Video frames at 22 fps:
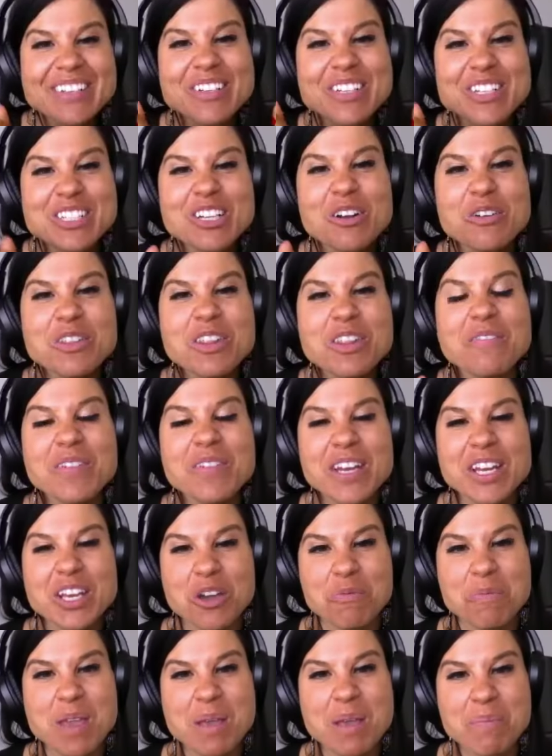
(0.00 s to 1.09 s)
you to show the
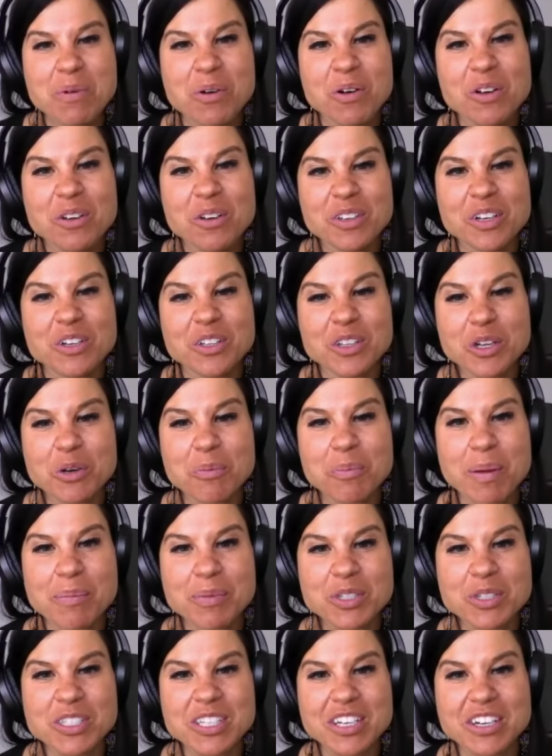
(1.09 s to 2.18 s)
video people your little
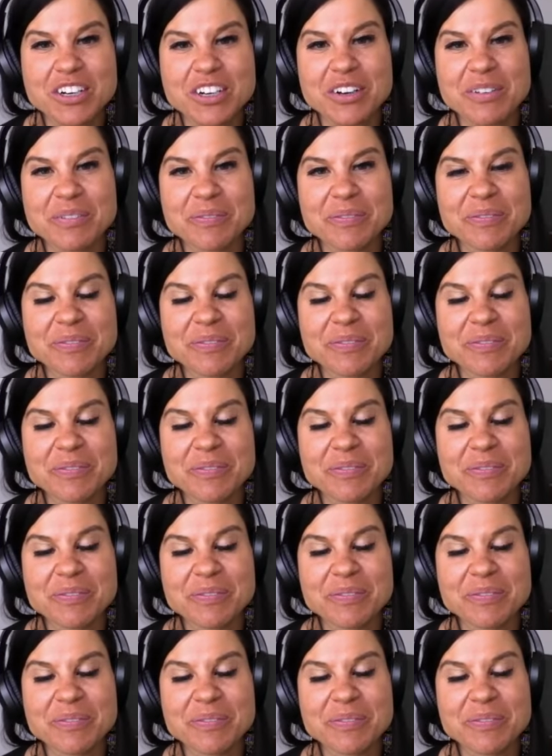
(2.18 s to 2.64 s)
bumper sticker.